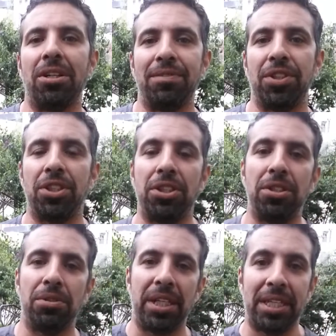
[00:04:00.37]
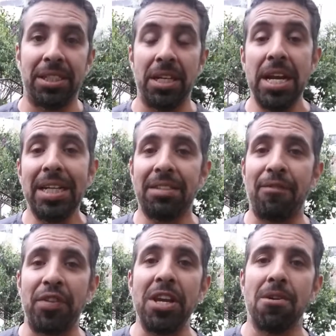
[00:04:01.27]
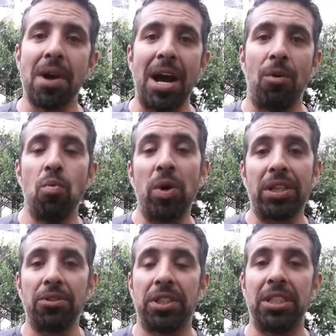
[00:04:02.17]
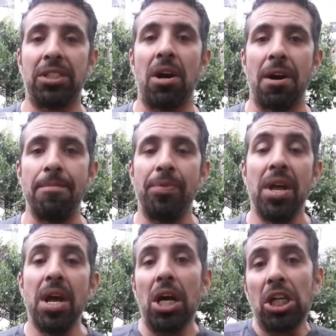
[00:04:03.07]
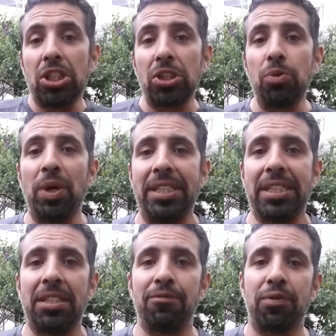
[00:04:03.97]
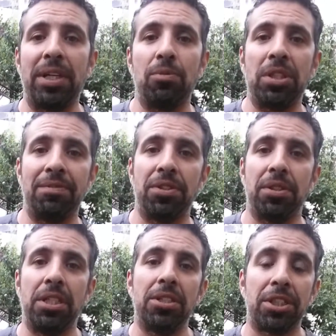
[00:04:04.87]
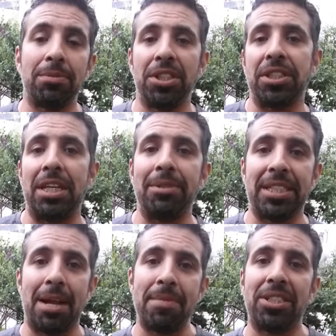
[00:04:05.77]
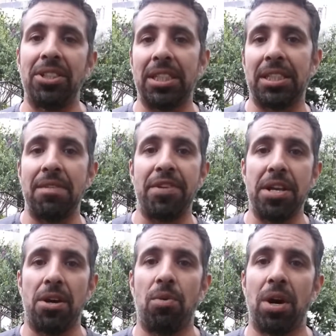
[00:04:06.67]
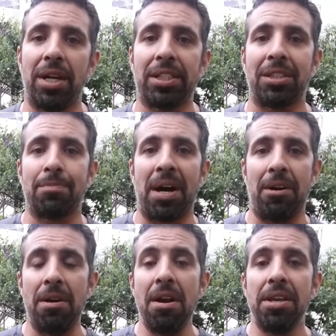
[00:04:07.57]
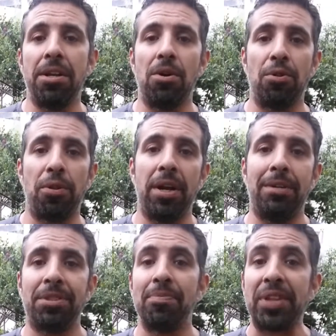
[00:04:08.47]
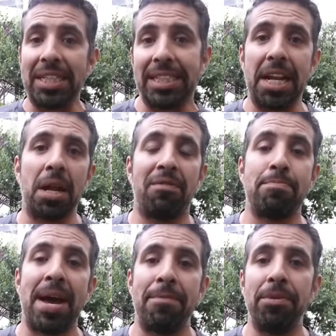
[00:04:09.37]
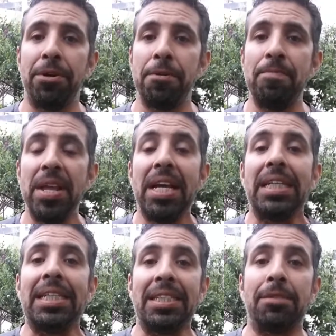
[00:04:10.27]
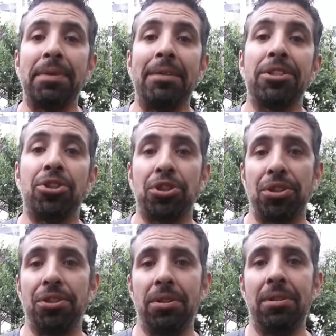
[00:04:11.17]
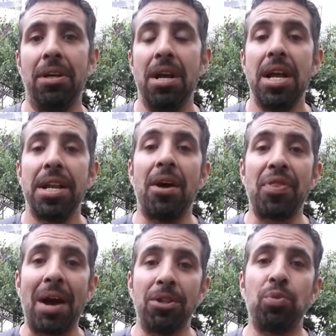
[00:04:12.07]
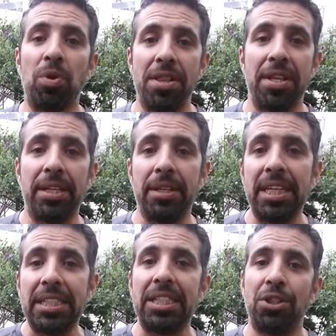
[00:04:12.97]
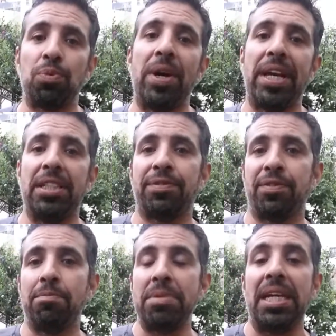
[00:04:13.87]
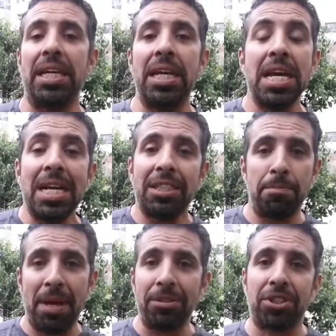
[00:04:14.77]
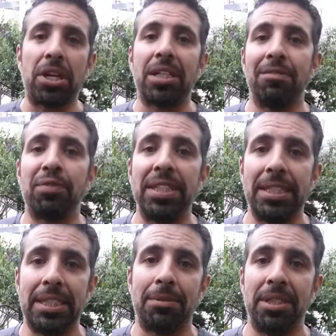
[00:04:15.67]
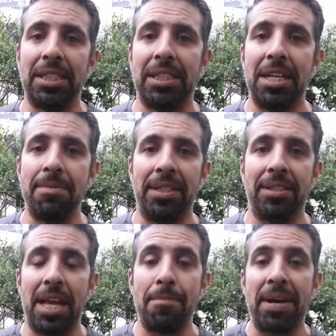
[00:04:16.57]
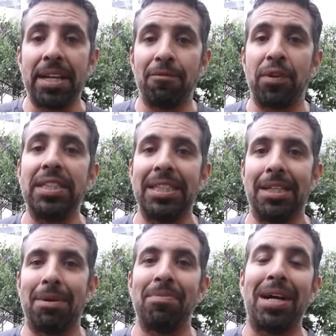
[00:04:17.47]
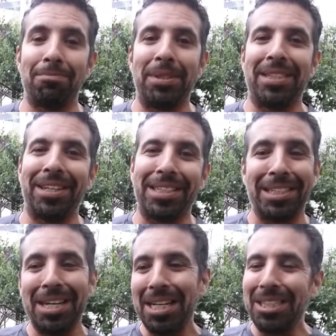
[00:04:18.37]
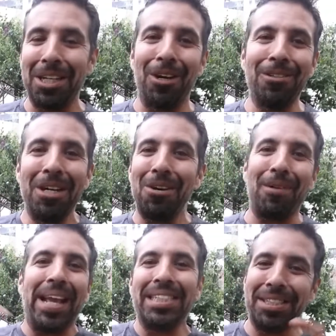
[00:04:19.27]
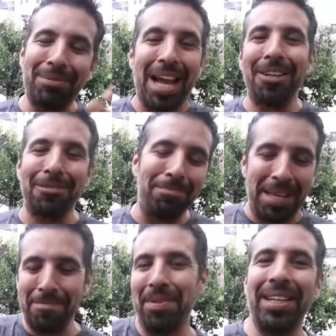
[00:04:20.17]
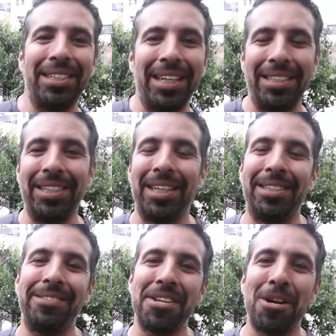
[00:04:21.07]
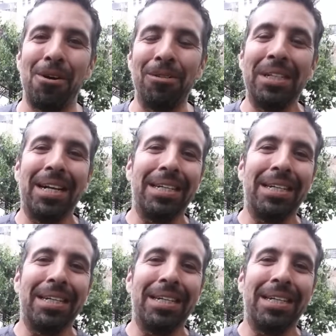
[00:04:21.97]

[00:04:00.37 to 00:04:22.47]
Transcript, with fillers: all of you to do is to figure out what those things are a good way to confront one of your you know some of your demons and i mentioned this in the video where i talked about you know um, some things to get out of a bad mood is to be able to journal now, that was one of the easiest ways for me to be able to start confronting some of these demons. And by confronting them, I'm not mean like, you know, wrangling down and, and, and, and, and you know,